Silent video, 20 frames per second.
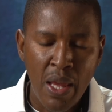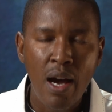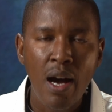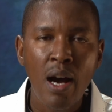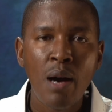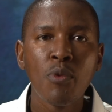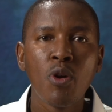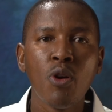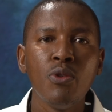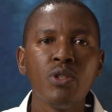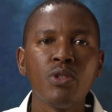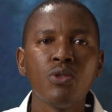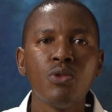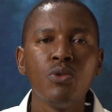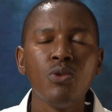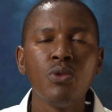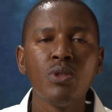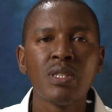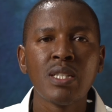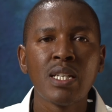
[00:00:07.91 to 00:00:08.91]
I'm going
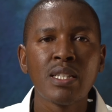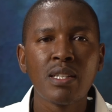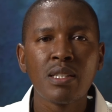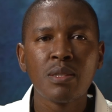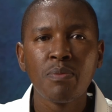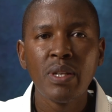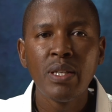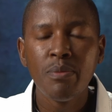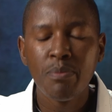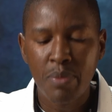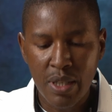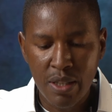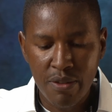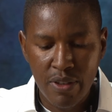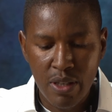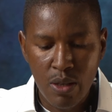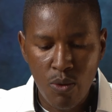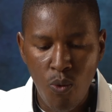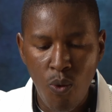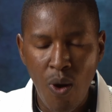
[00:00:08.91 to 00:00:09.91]
to just explain
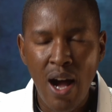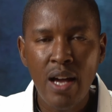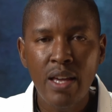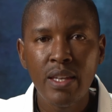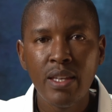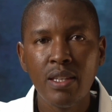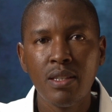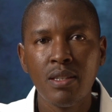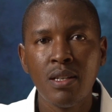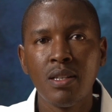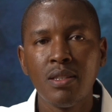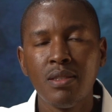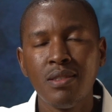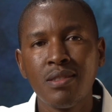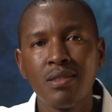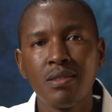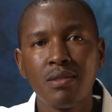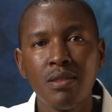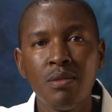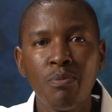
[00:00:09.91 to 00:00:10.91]
briefly why
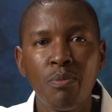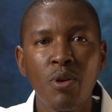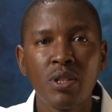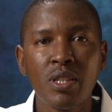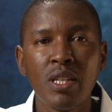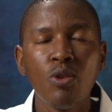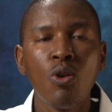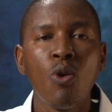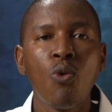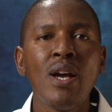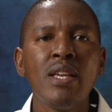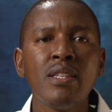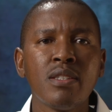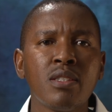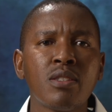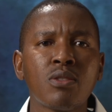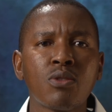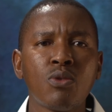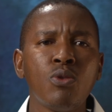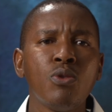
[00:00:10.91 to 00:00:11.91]
it's important or why is
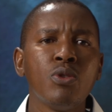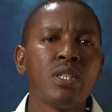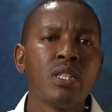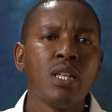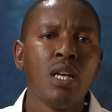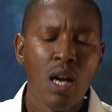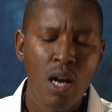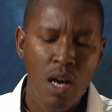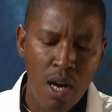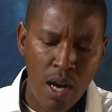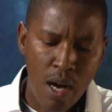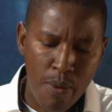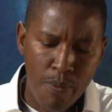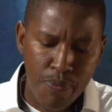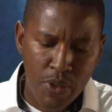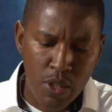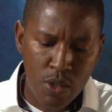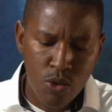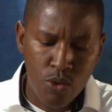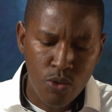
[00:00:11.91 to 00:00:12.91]
it good
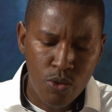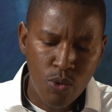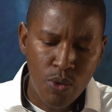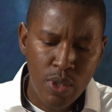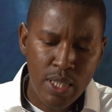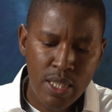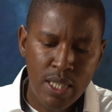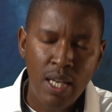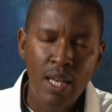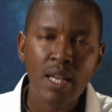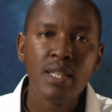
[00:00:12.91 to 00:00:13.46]
to do it.